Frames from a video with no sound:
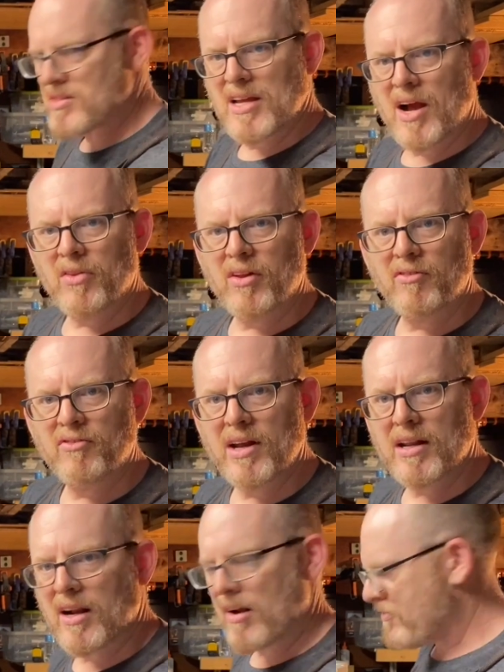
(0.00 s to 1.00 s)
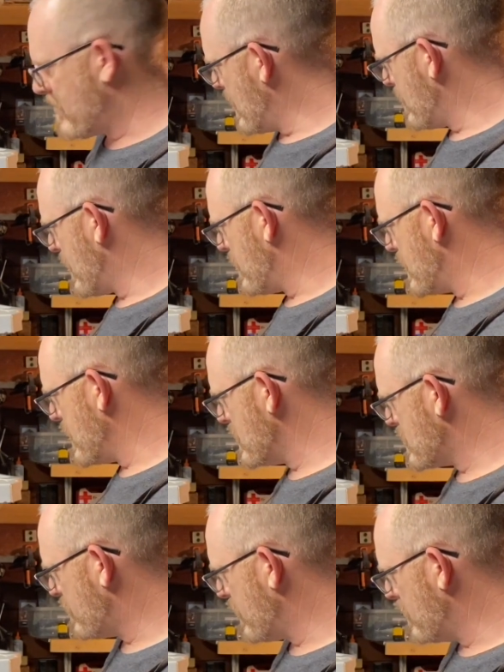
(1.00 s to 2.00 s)
how they'll fit. And I found that
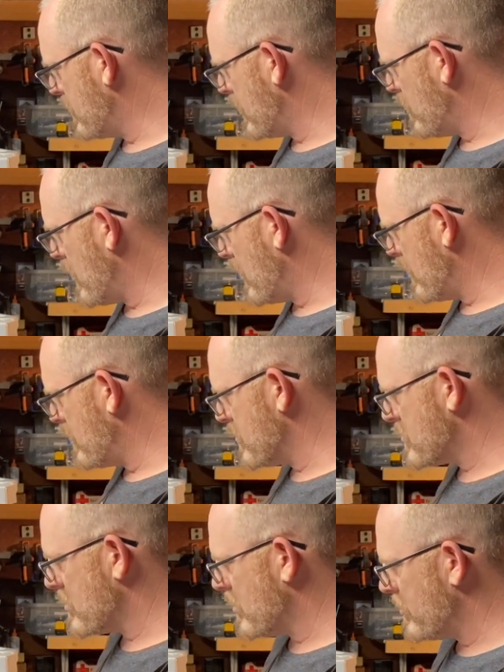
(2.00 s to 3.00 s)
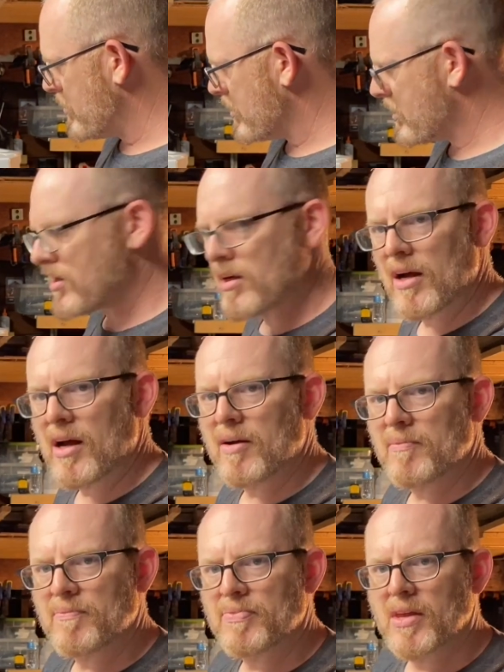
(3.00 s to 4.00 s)
these fit really well in this little nook.
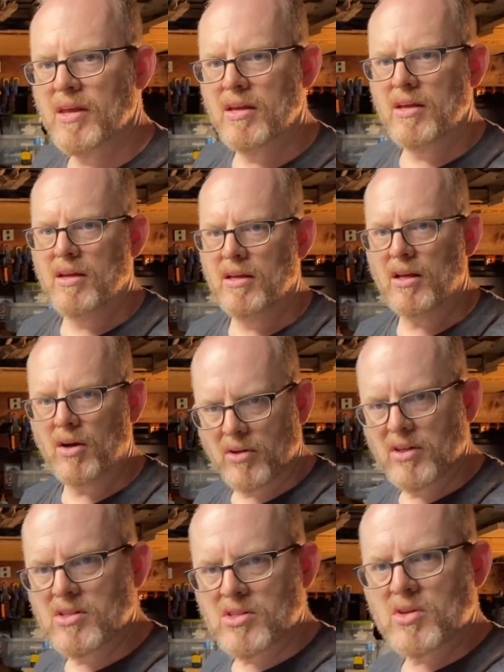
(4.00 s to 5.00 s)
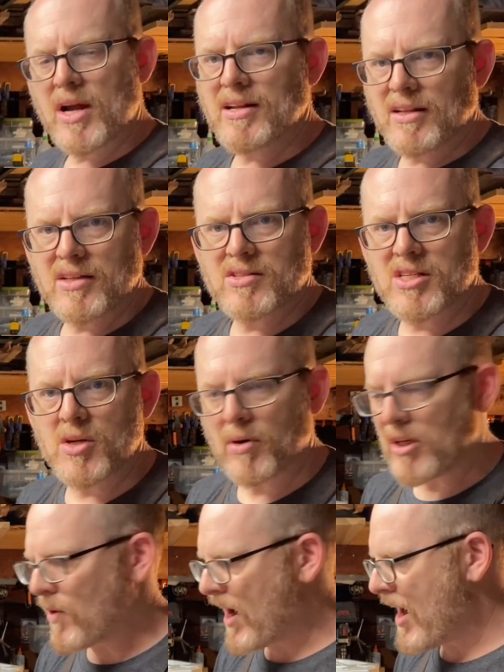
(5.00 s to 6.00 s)
You know, you just try and like see what
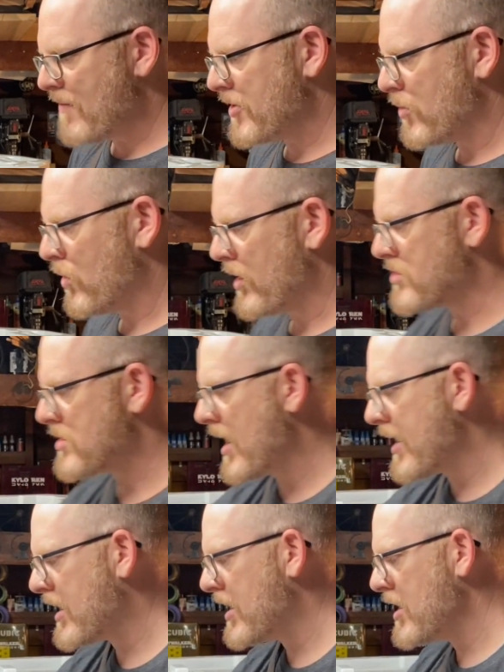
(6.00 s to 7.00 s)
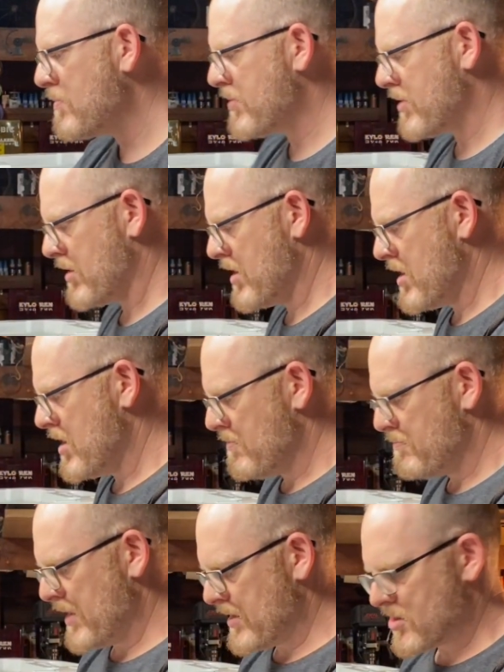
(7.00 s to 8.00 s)
you have that works. And I keep
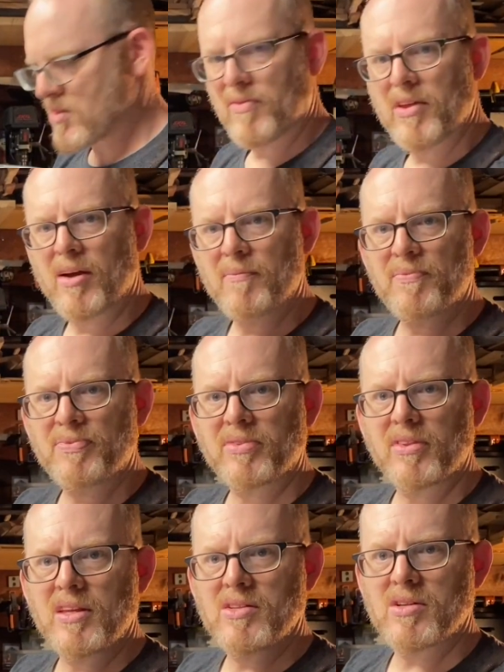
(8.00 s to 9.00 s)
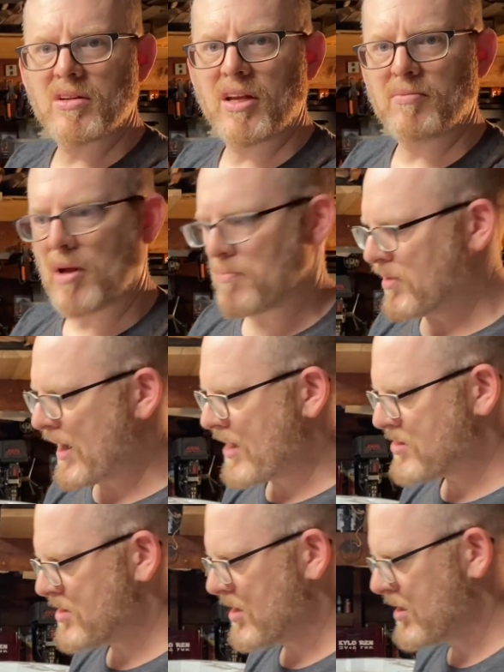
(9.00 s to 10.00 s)
bins of them. These are like my
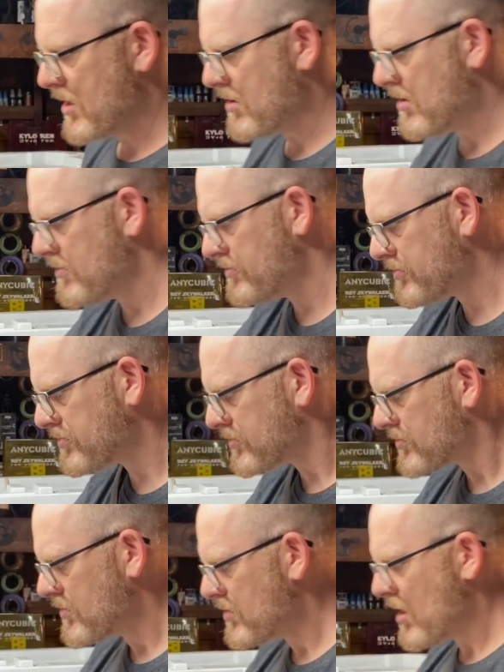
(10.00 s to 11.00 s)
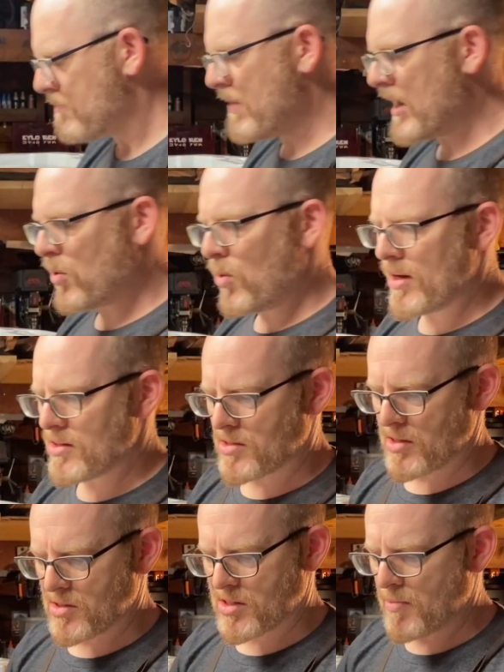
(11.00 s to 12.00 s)
plastic and metal ones.
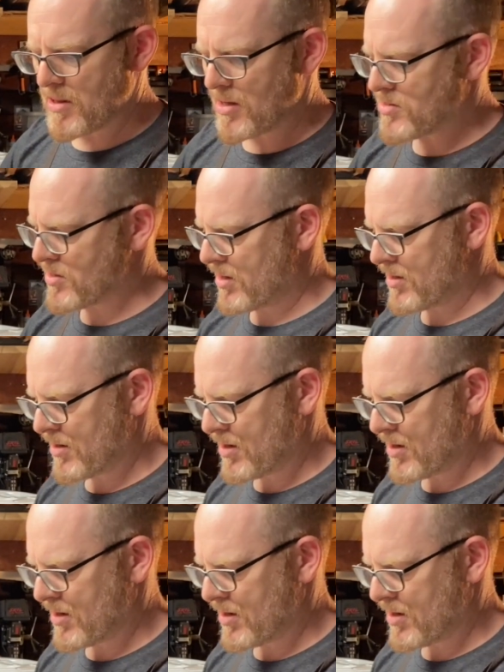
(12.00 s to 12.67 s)
And some of these are